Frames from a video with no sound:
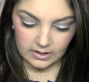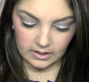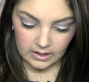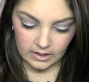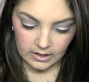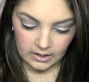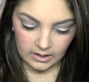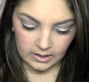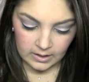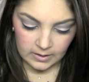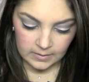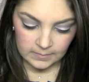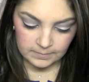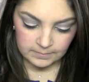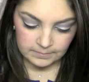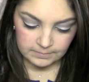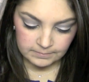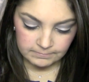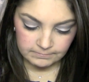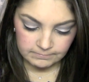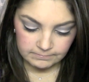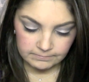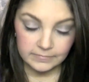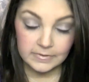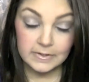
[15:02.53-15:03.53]

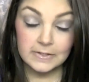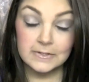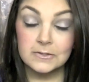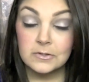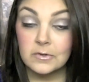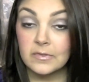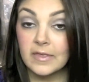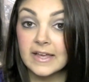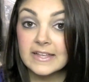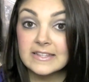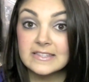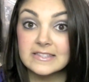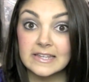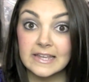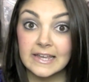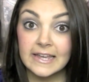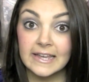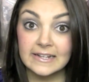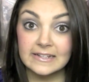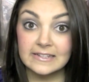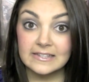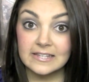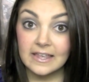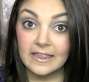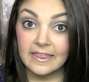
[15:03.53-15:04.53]
Um, so that's
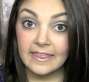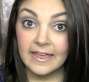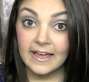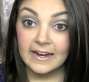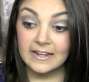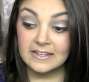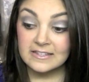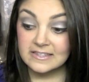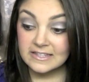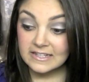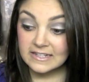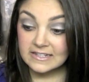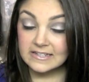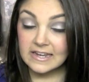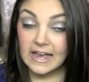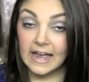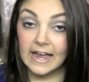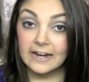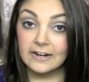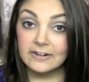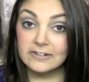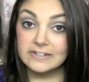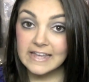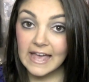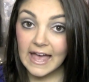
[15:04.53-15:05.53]
it. That is the
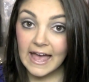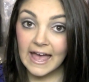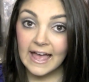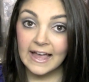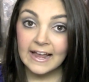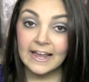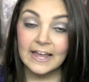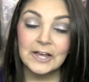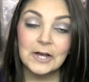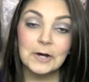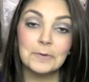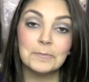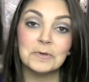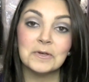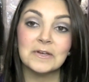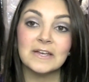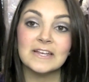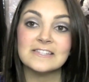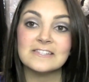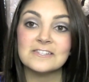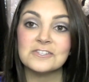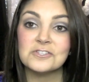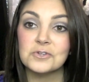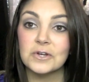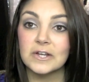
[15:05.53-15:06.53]
entire tag. I hope you
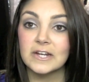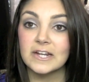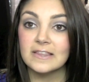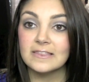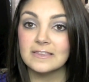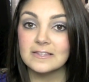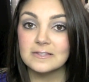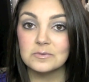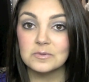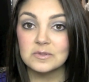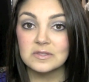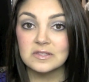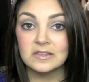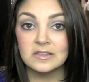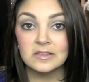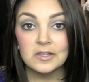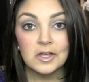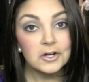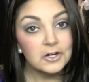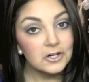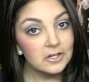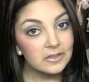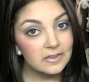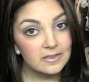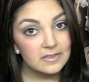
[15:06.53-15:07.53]
guys enjoyed it. This was
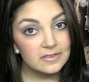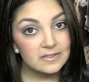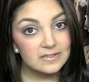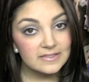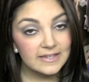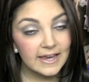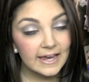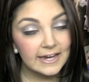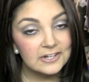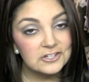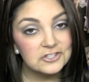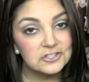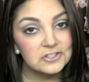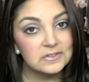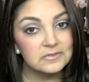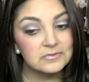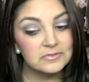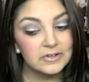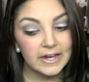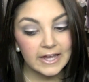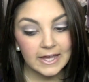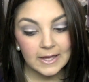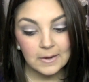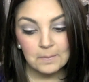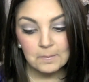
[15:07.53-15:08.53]
longer than this tag should have
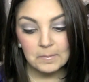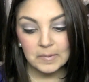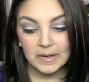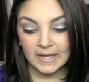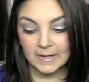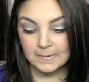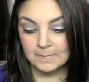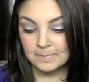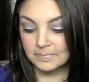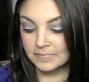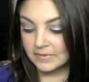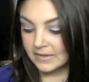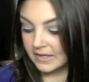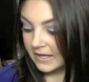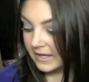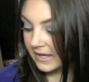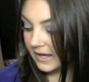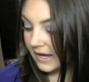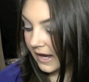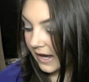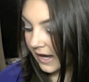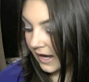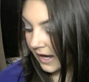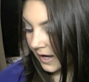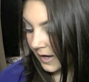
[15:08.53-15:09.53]
ran, but
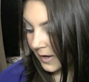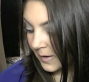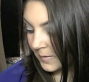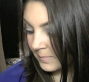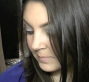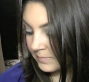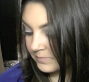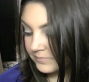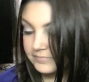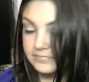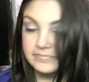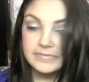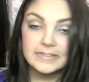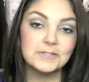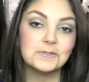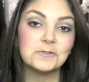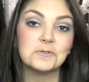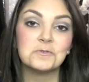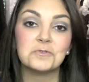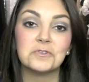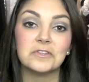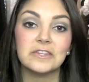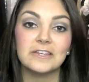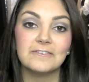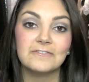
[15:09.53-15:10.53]
um, this
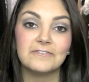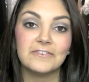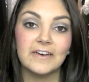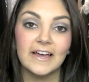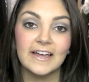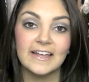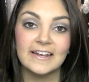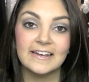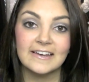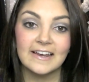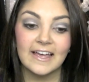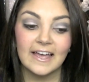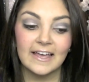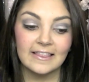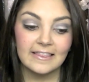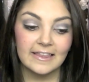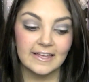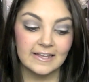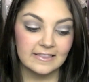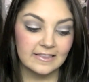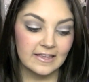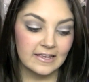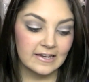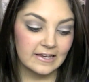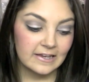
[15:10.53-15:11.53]
was really fun. I
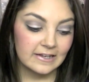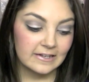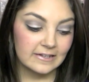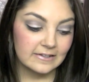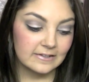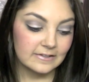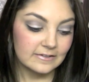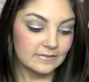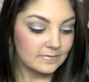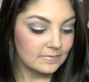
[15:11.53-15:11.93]
like that it